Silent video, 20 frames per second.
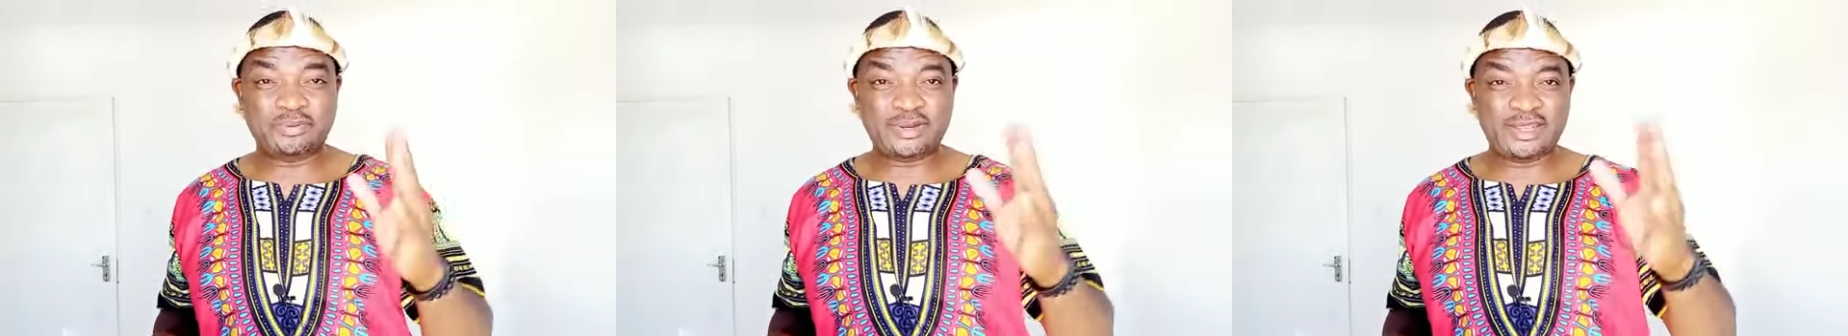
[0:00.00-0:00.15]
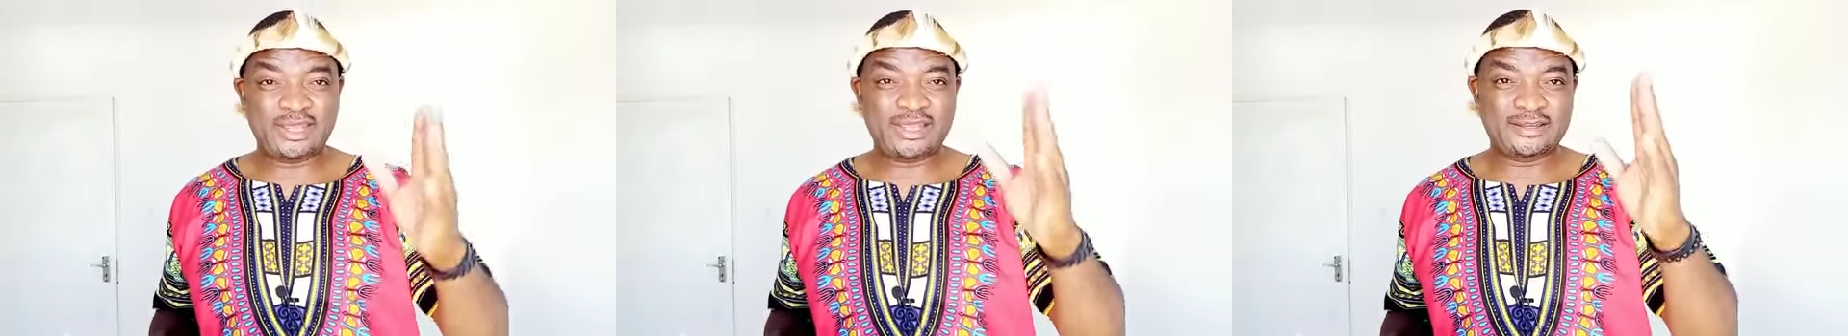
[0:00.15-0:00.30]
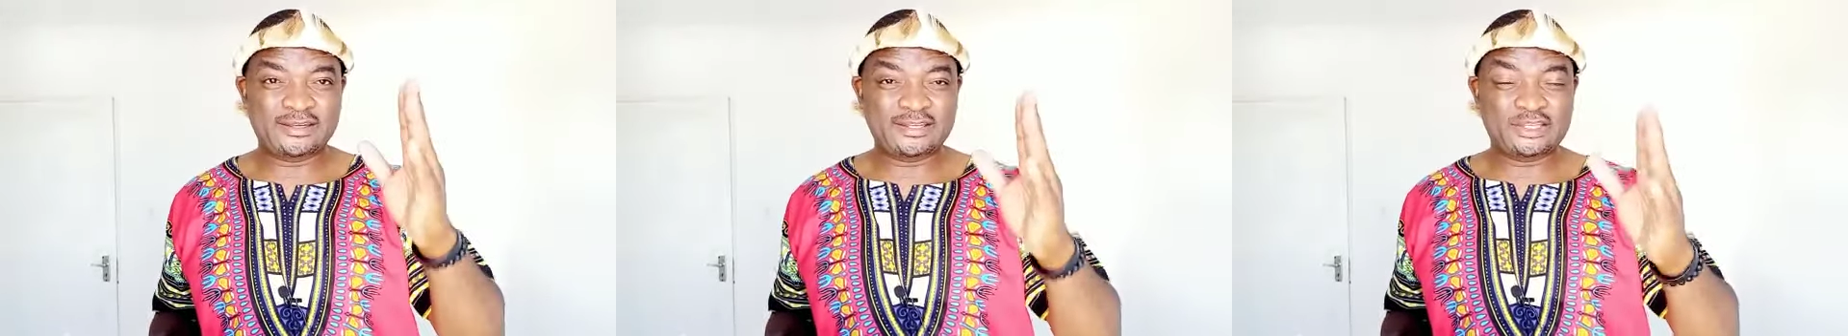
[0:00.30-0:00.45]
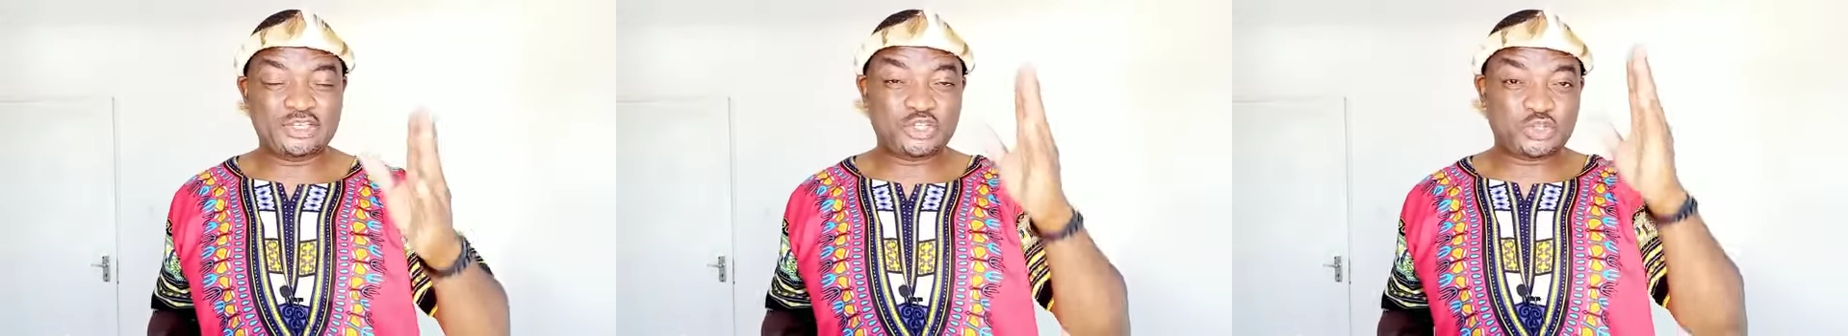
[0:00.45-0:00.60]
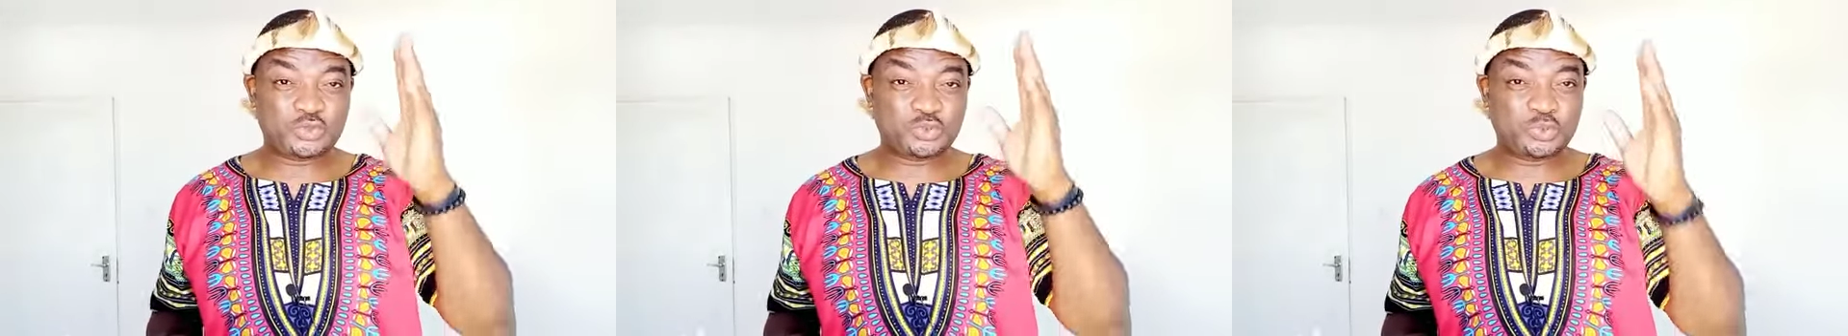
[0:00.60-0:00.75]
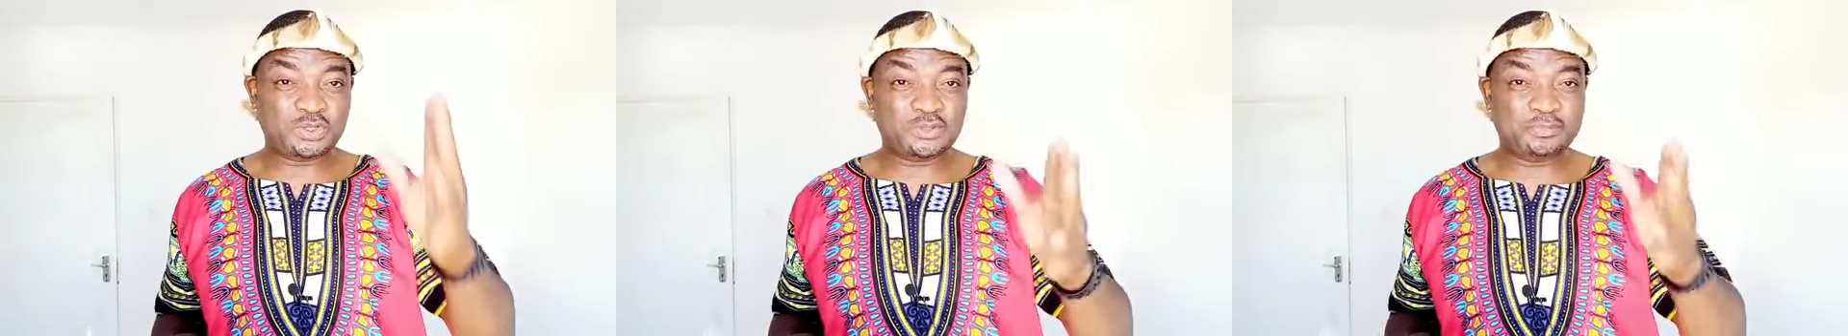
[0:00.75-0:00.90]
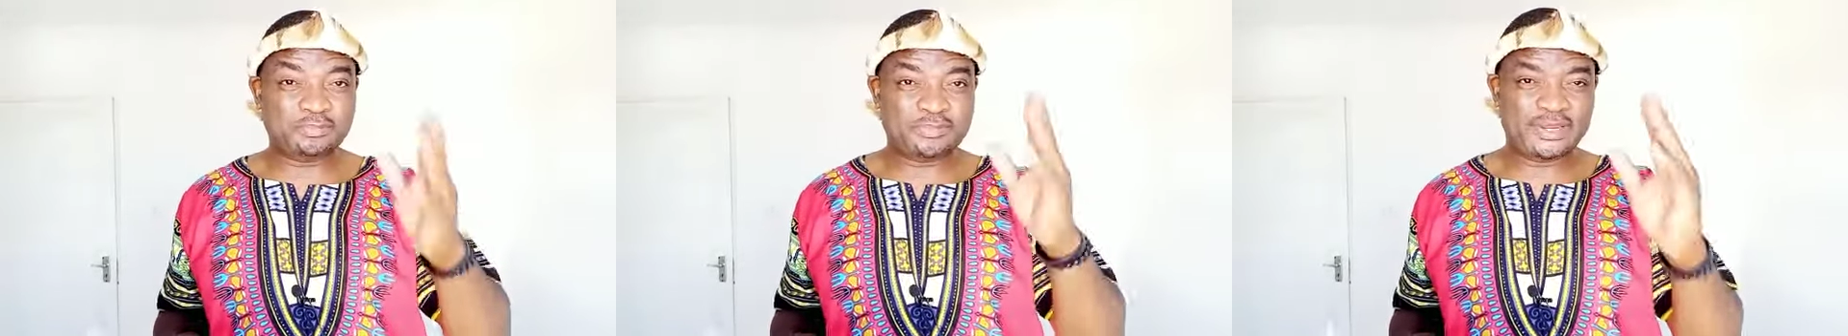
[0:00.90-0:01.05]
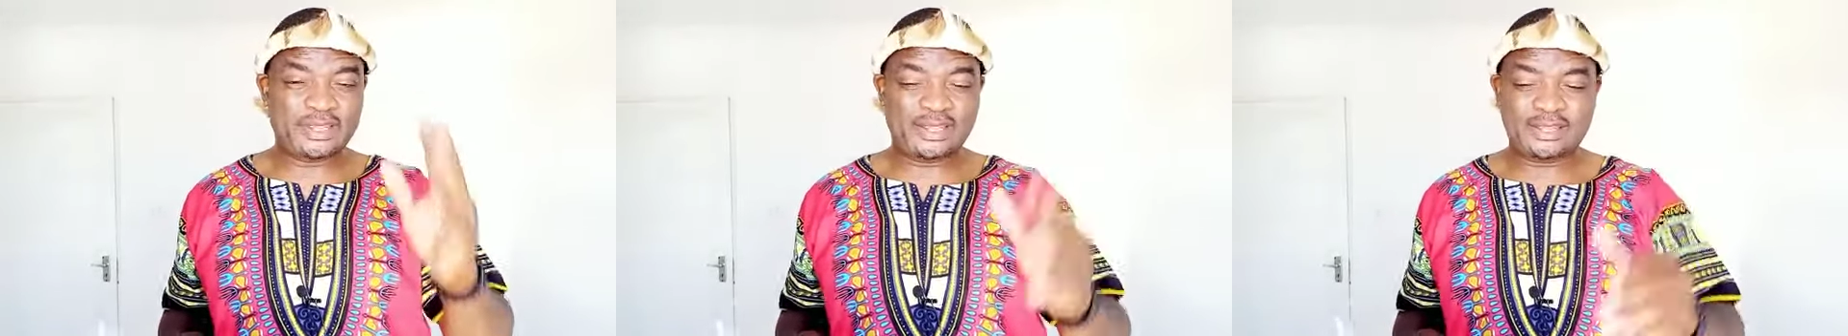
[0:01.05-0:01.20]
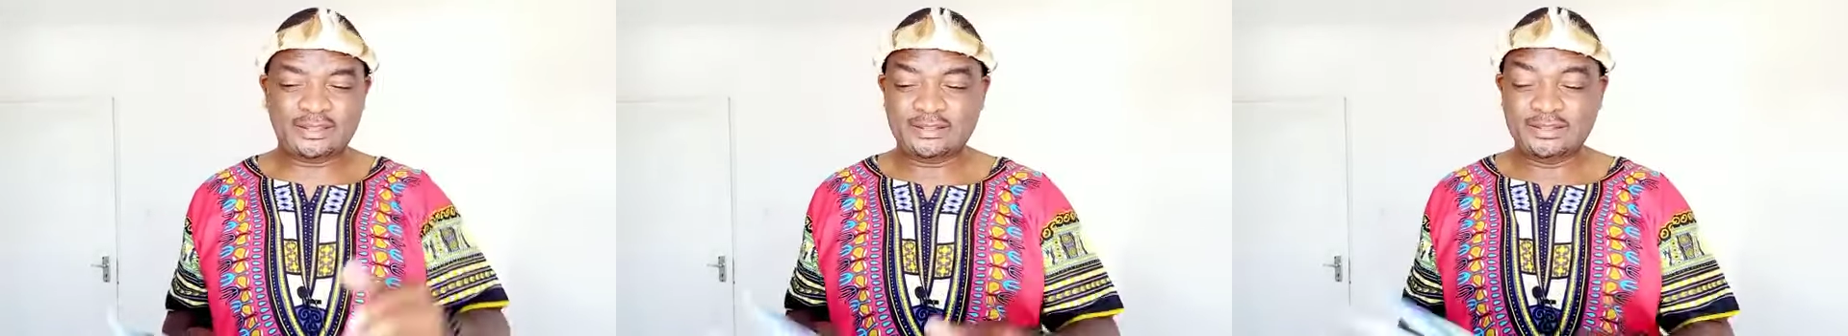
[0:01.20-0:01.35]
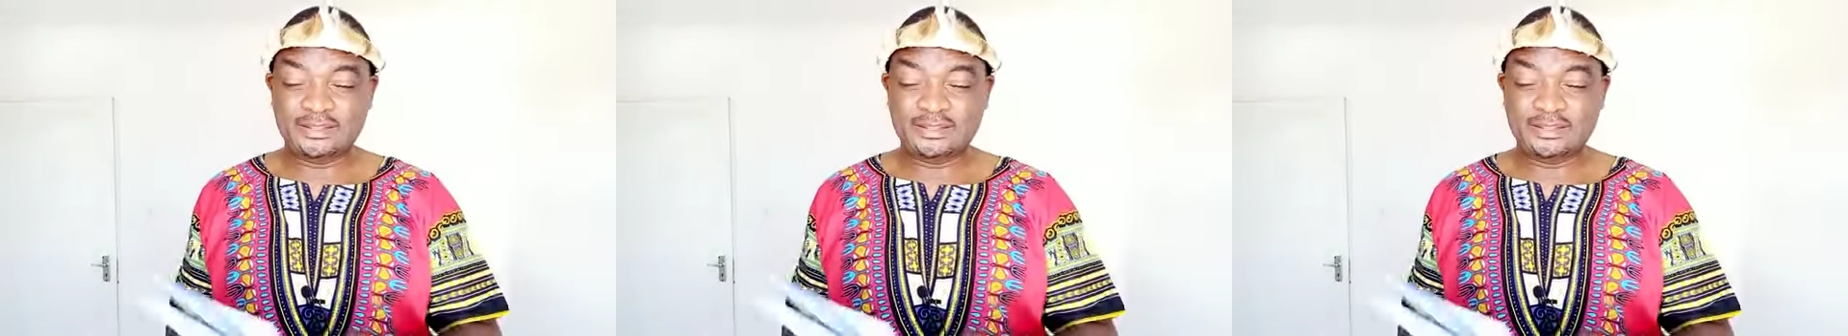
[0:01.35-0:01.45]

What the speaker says: prayer. The SWOT prayer.